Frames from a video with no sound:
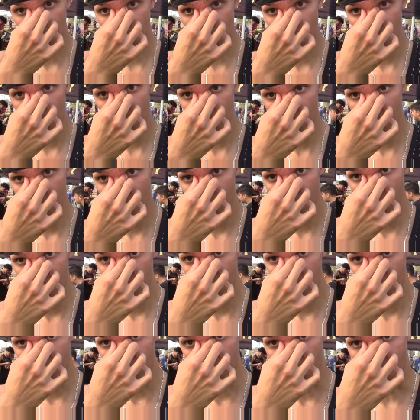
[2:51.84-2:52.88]
there,
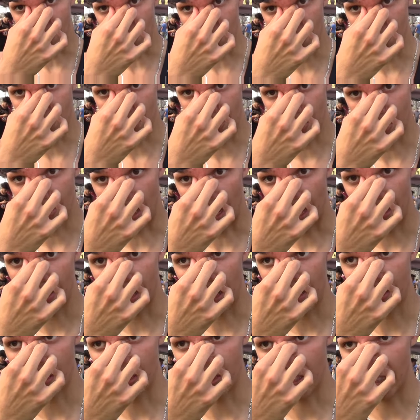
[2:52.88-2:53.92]
and then I
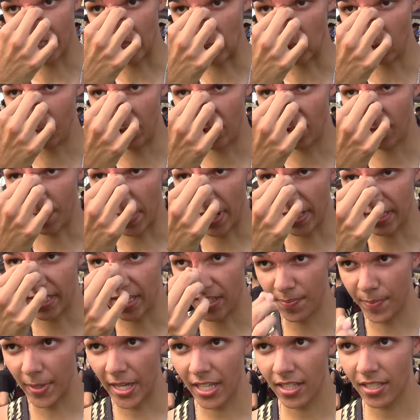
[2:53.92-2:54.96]
got to see a little bit of my
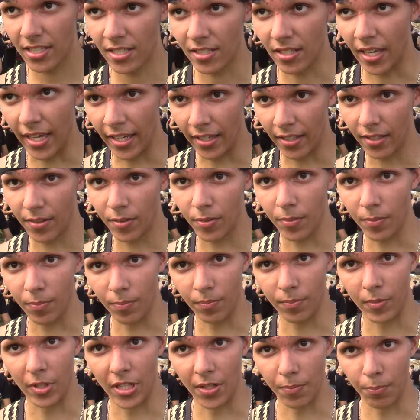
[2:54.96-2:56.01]
teammates, like,
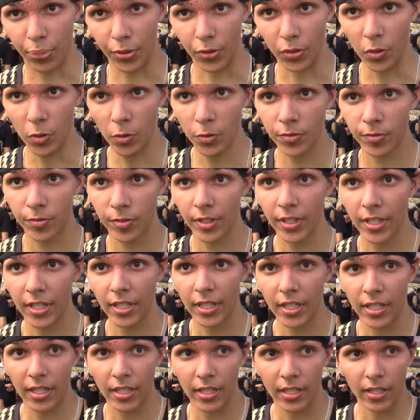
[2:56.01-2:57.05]
improve.
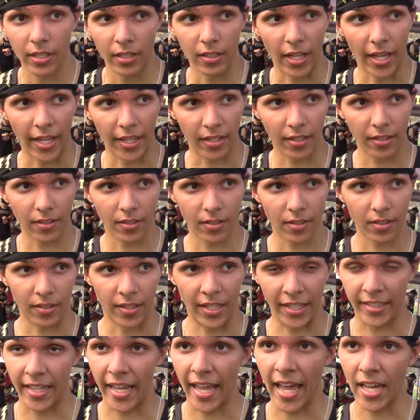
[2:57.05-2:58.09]

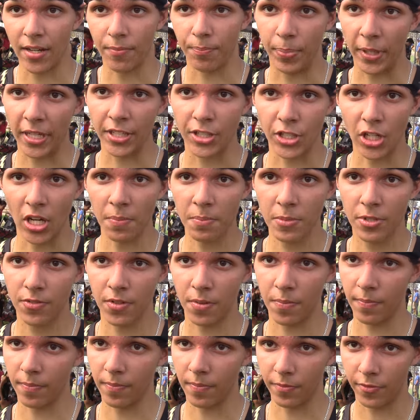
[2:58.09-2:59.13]
Like they had big jumps
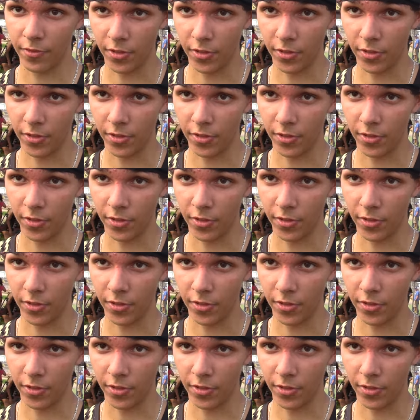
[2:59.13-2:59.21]
from